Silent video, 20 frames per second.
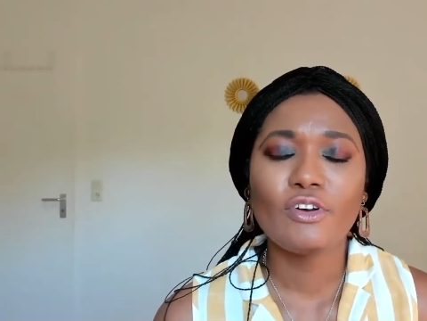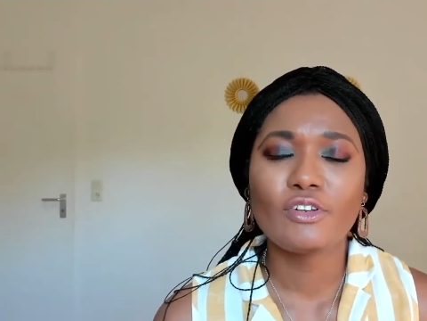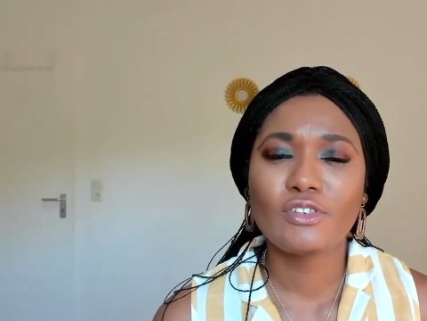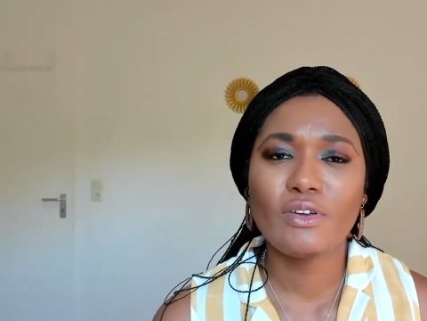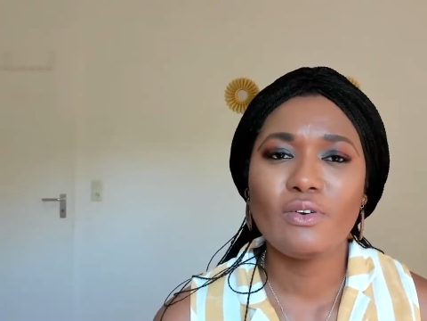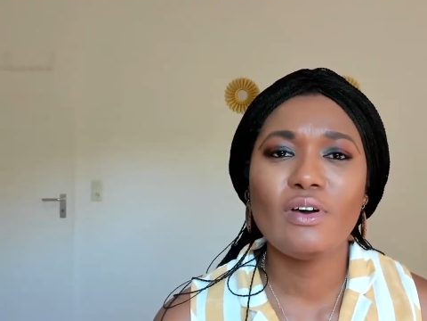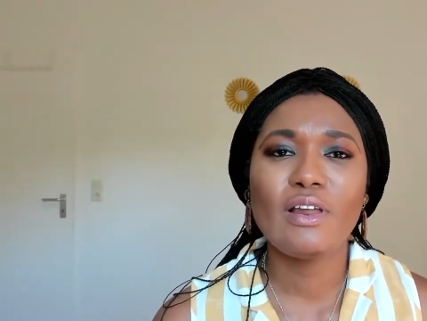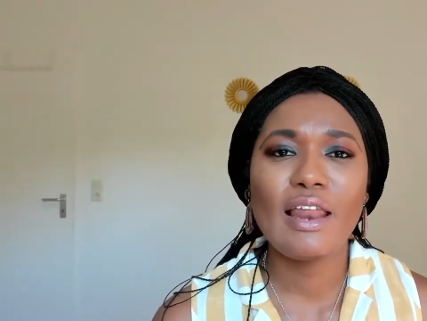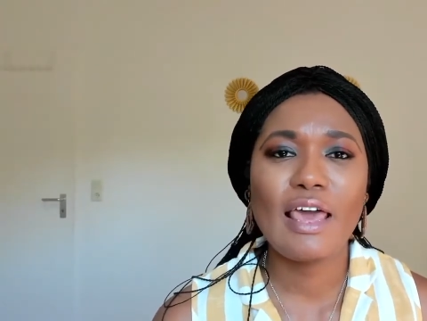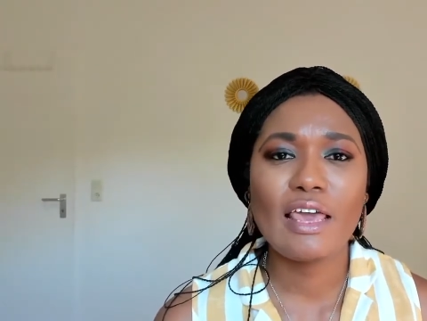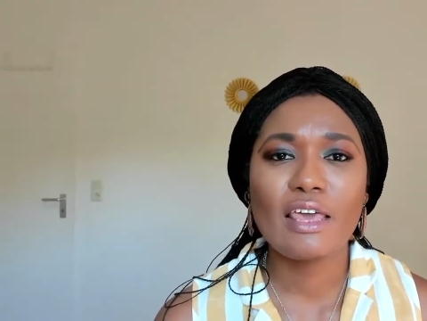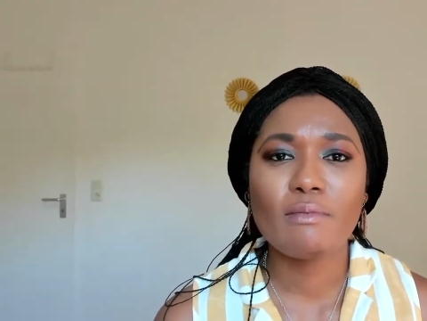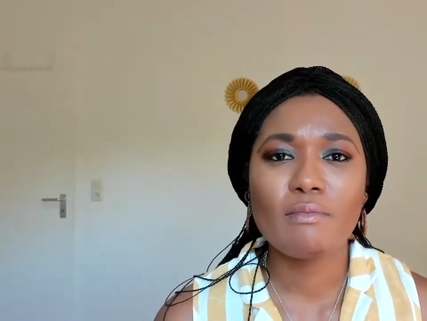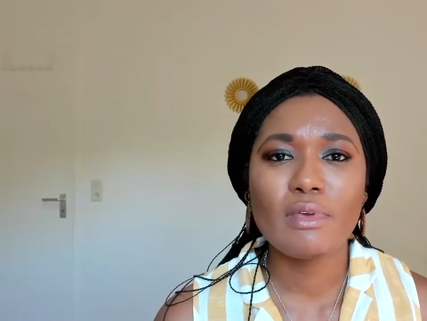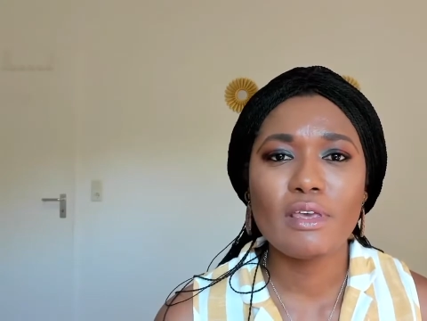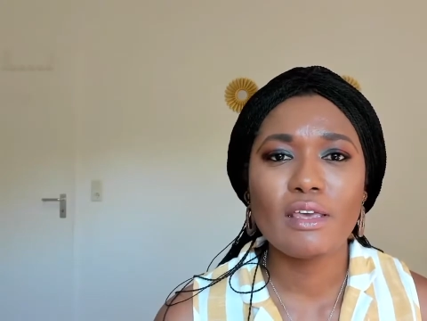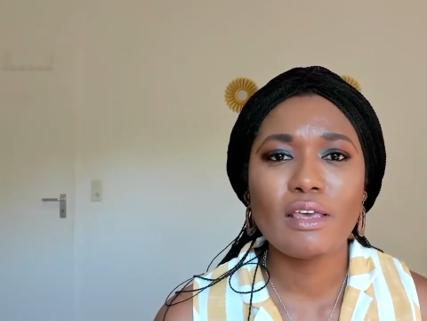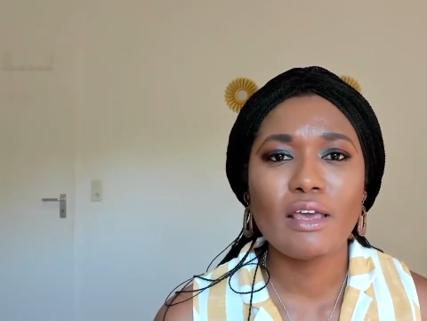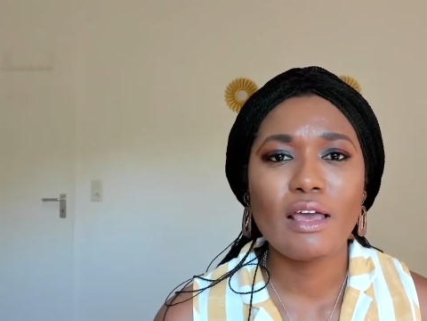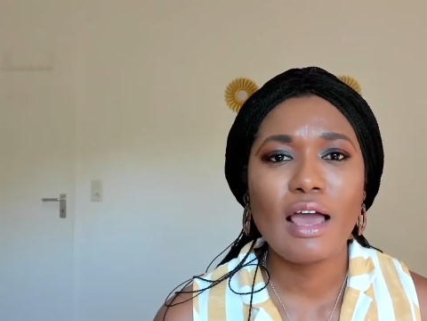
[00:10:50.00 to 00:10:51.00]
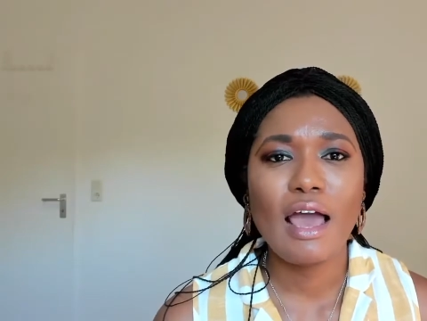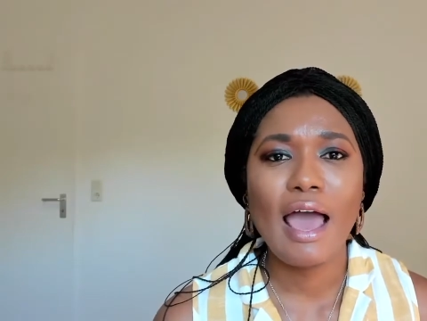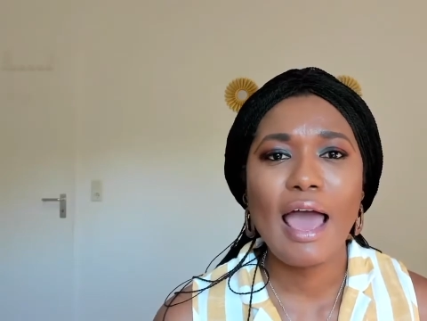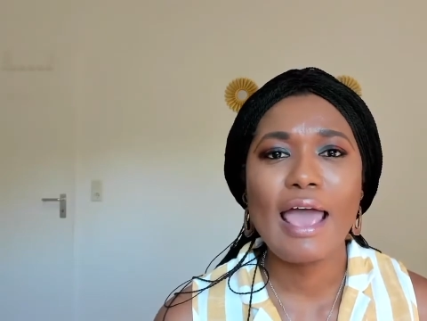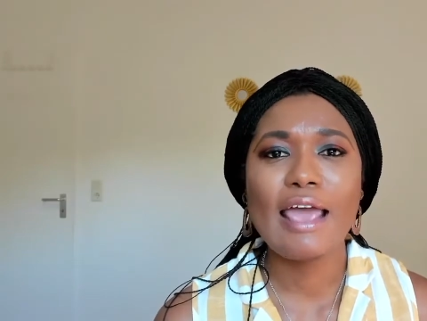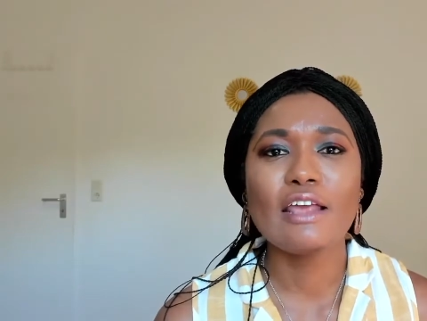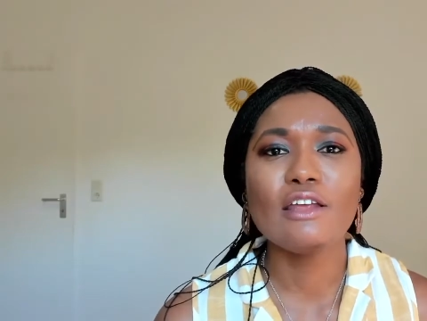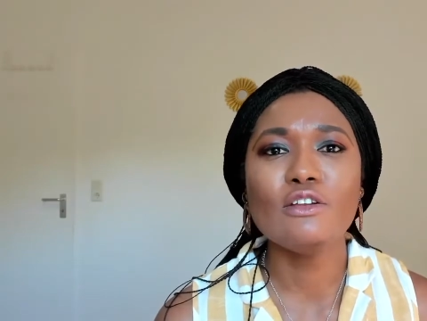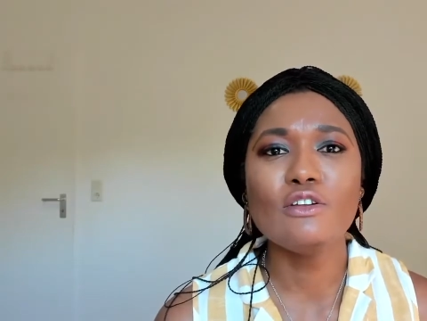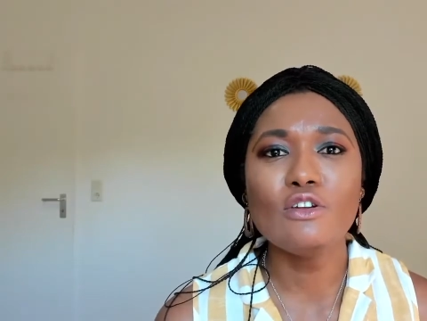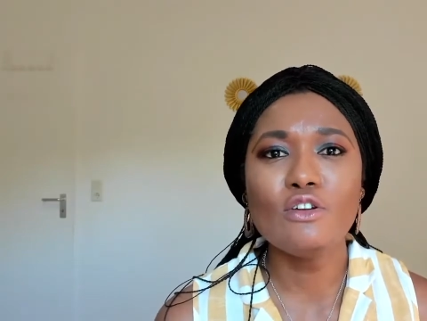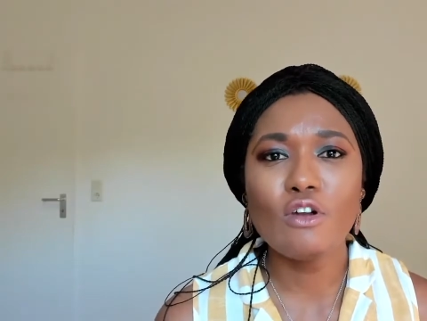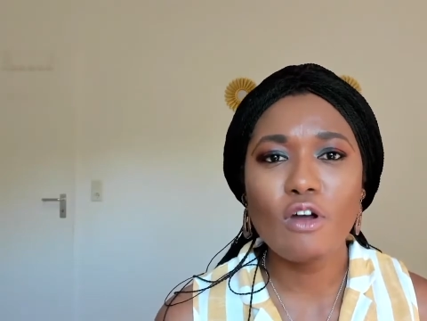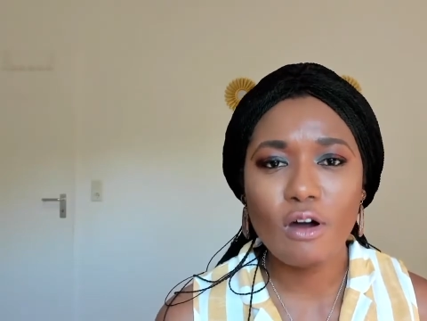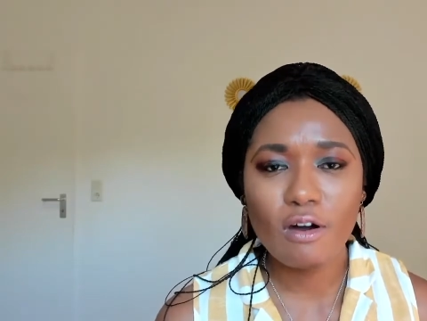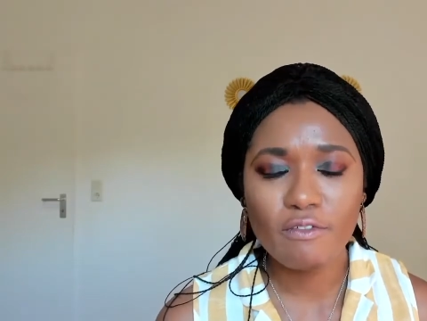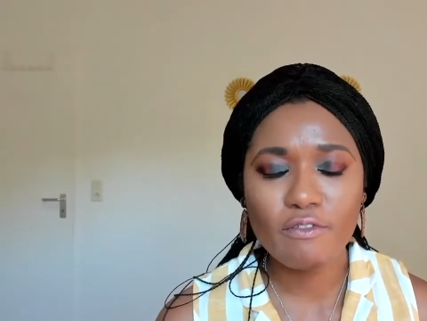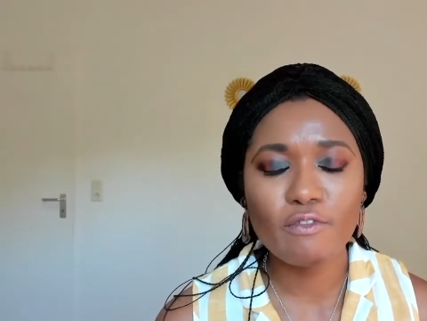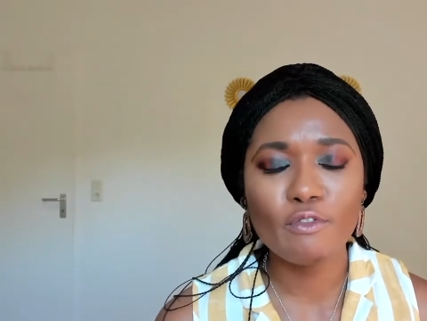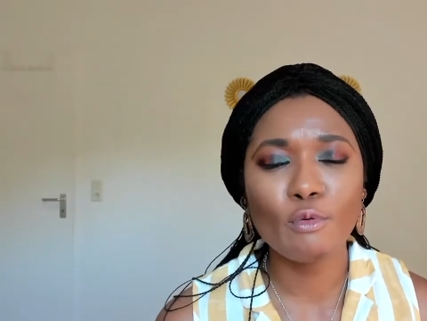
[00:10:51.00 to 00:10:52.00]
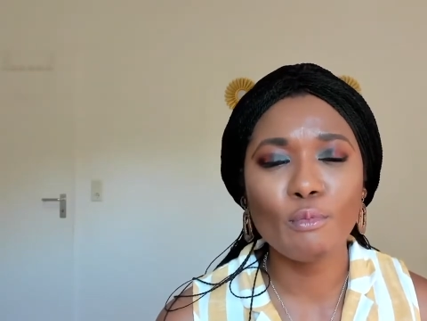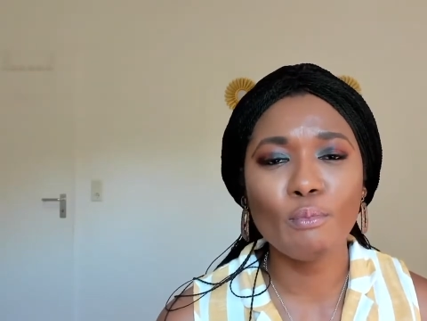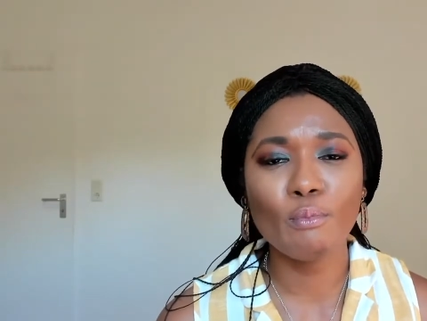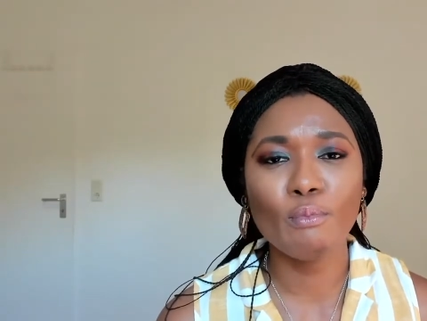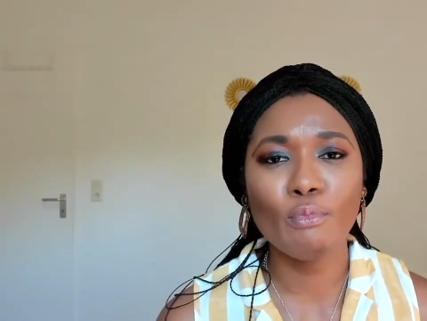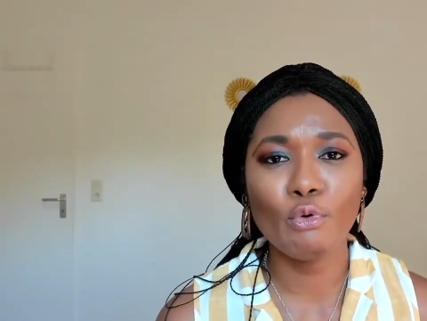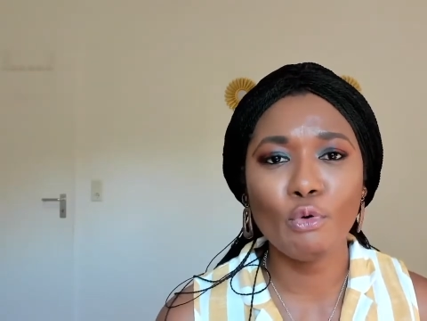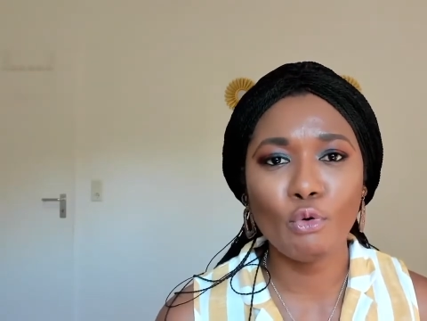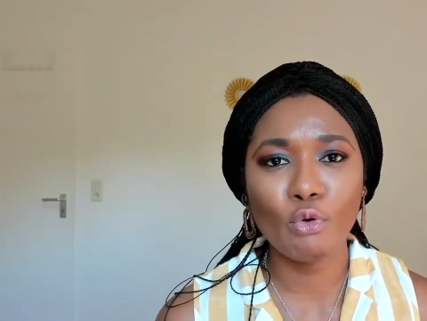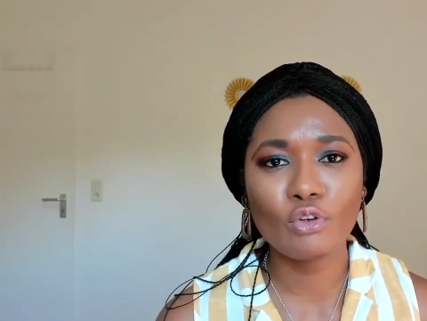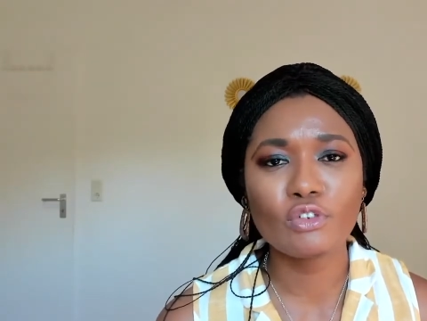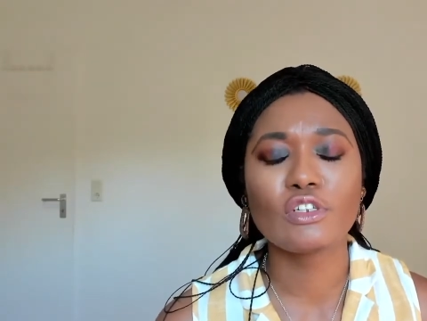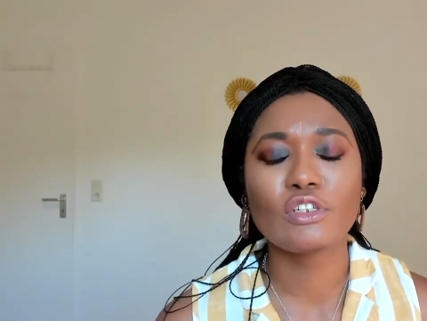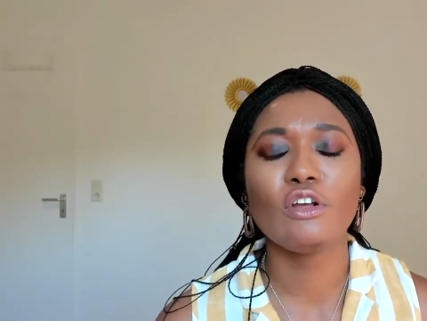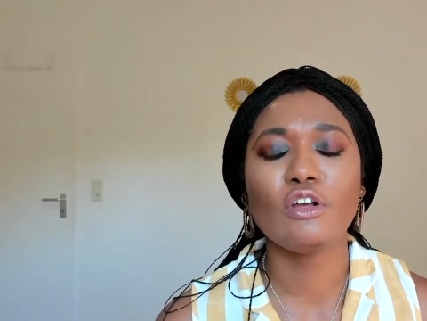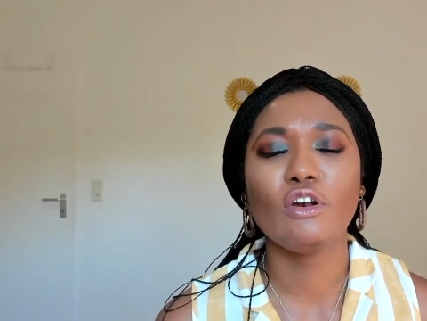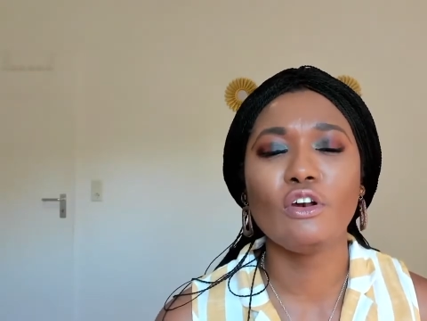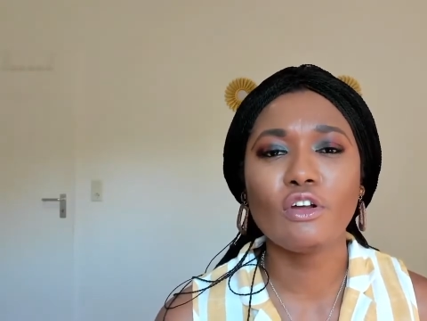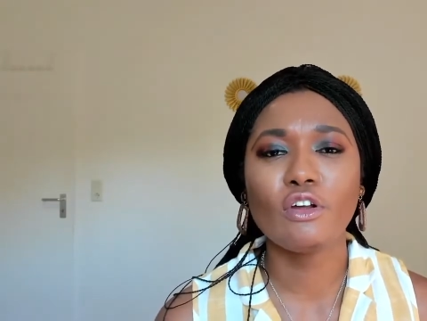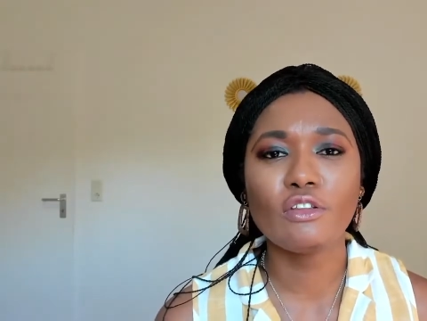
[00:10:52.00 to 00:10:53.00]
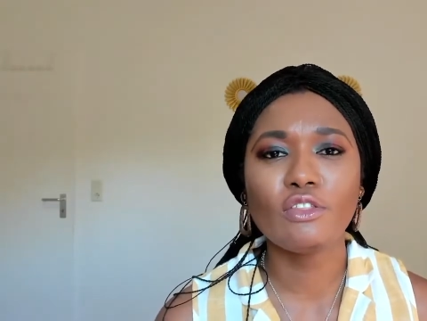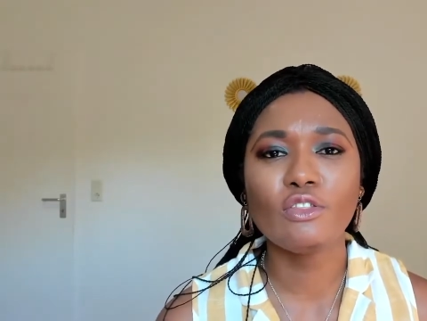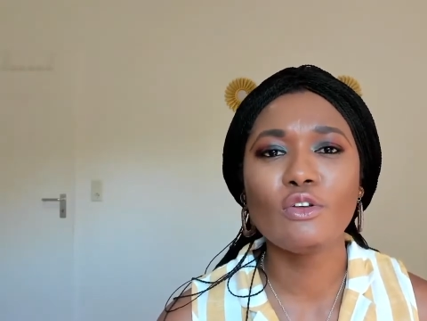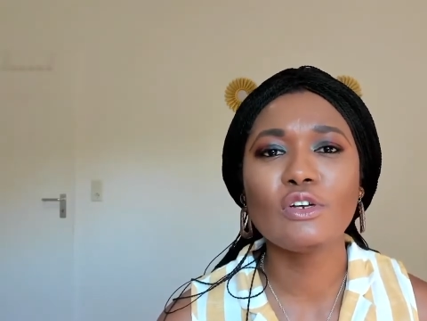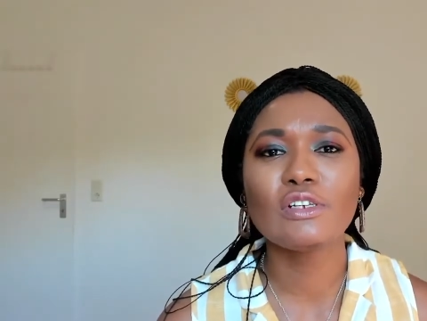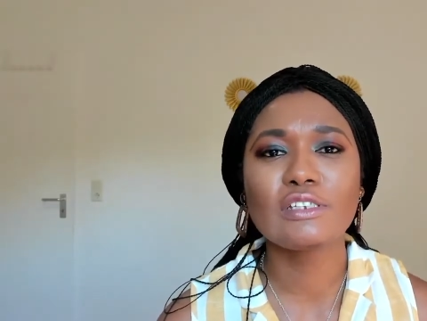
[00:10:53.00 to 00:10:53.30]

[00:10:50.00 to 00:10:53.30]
For someone like me, I love books a lot.